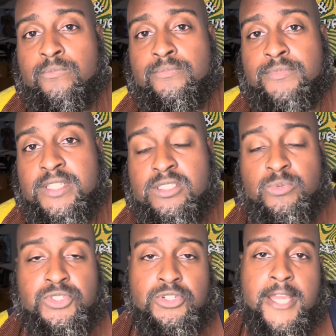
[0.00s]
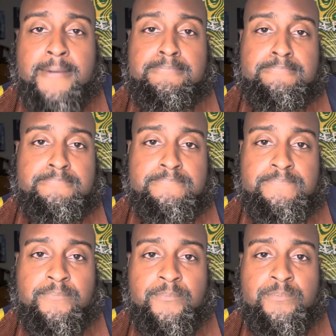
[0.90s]
This is what you get.
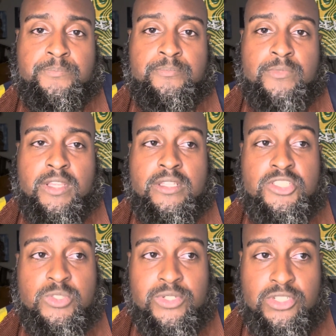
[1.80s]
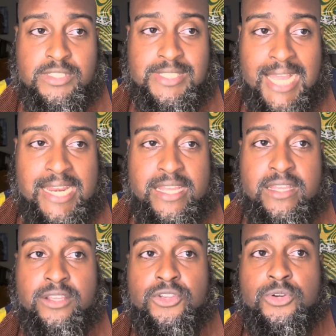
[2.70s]
This is what you're
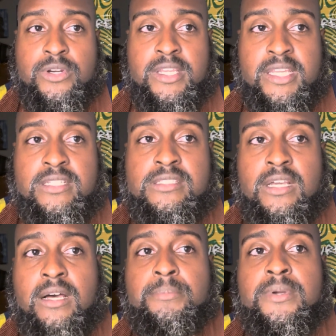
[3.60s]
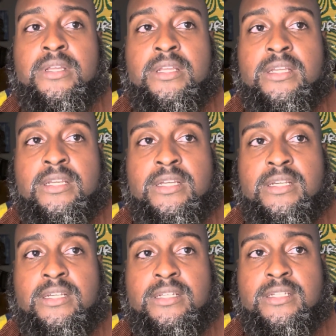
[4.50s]
signing your kids up
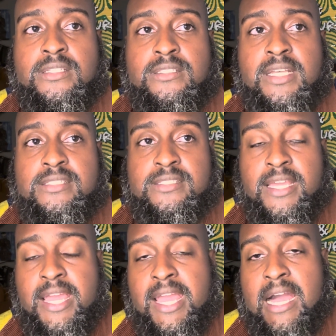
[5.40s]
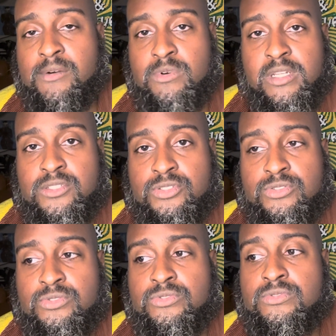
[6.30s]
that say, hey, I want to
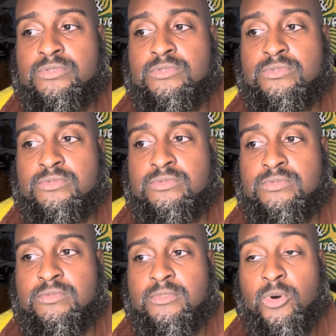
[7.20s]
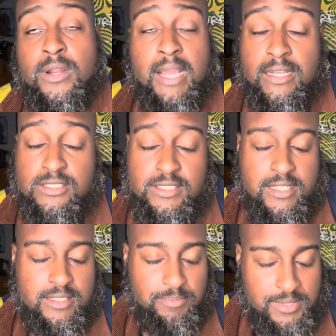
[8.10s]
do, or I'll just
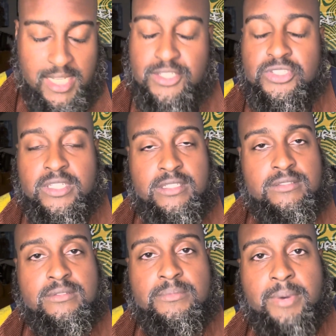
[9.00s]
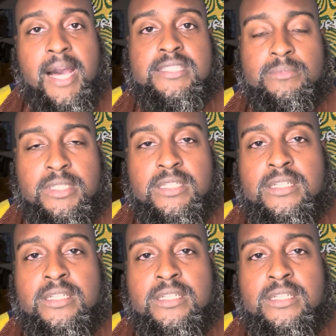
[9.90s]
say this, potentially, possibly,